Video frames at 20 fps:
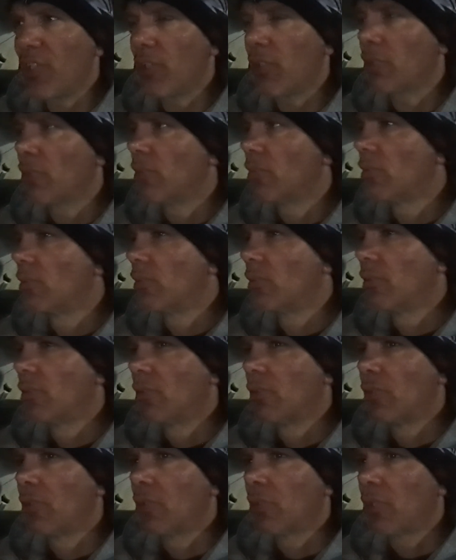year,
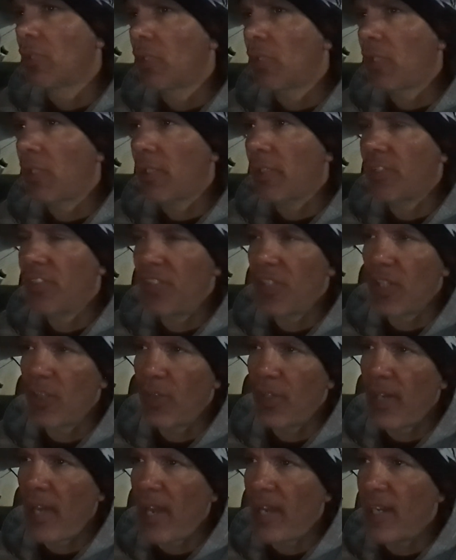
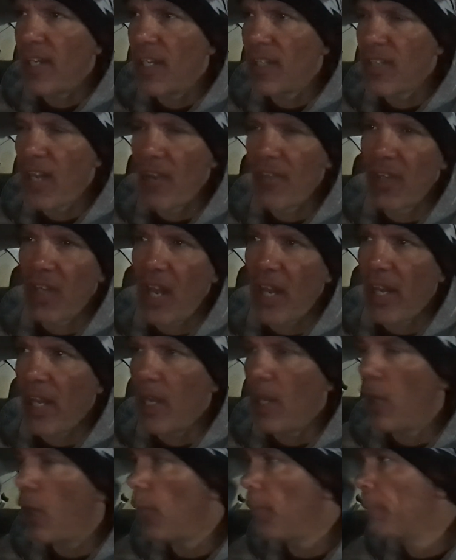considering that he doesn't have a lot
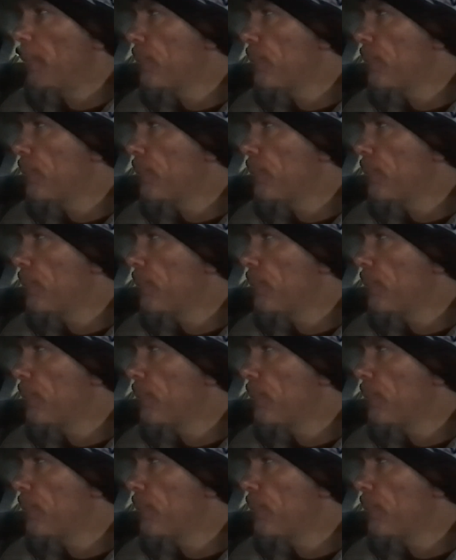of help.